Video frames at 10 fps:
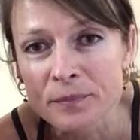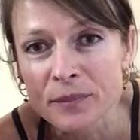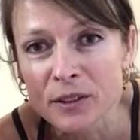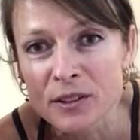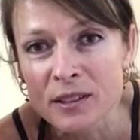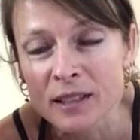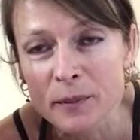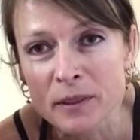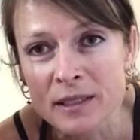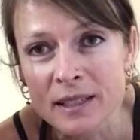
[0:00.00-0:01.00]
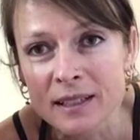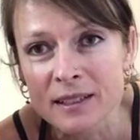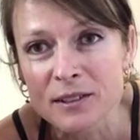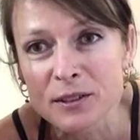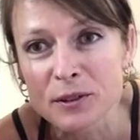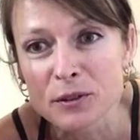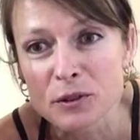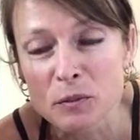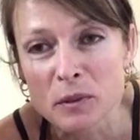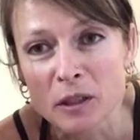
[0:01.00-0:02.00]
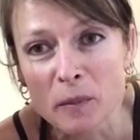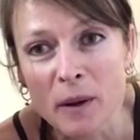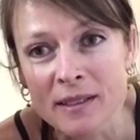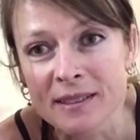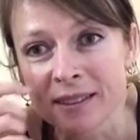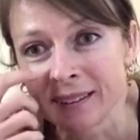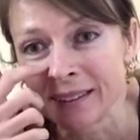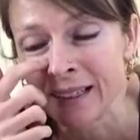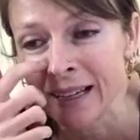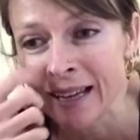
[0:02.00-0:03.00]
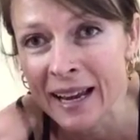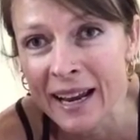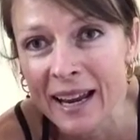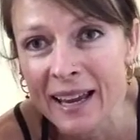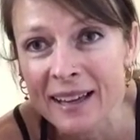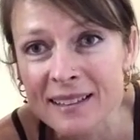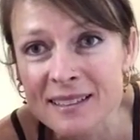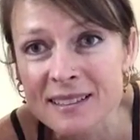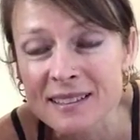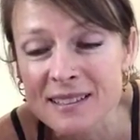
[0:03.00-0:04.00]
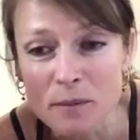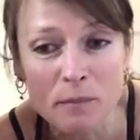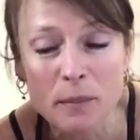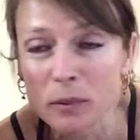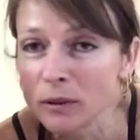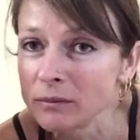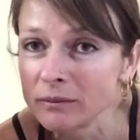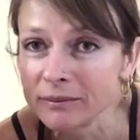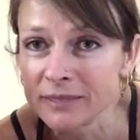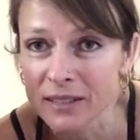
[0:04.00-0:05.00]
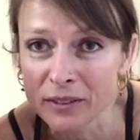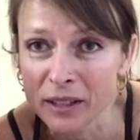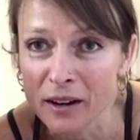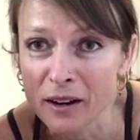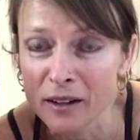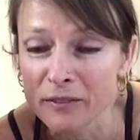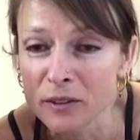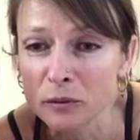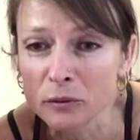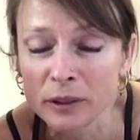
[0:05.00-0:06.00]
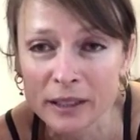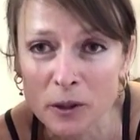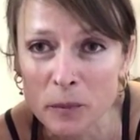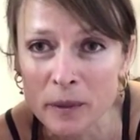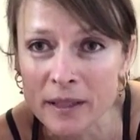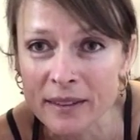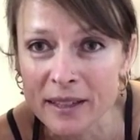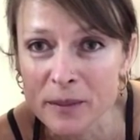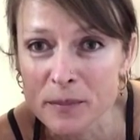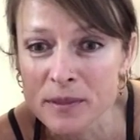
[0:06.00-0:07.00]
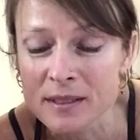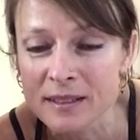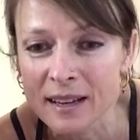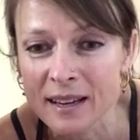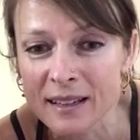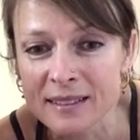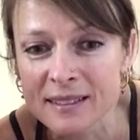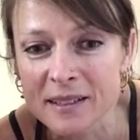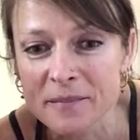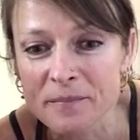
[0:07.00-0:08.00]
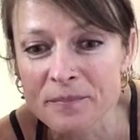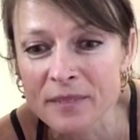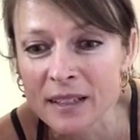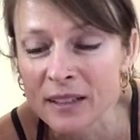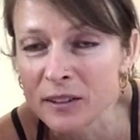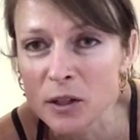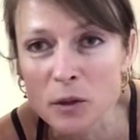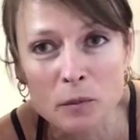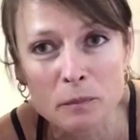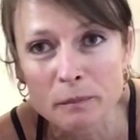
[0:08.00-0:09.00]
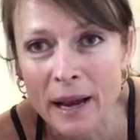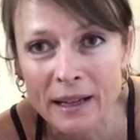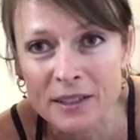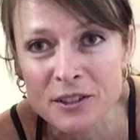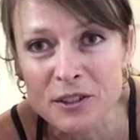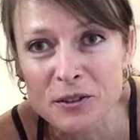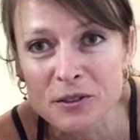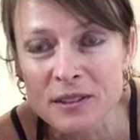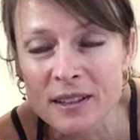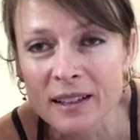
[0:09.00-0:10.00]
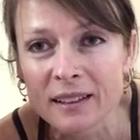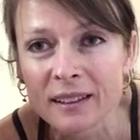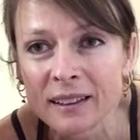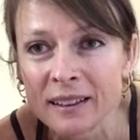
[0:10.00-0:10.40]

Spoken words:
you're still able to get into Supta Kurmasana. And some people definitely are. If they're really open in the hips and no back issues, then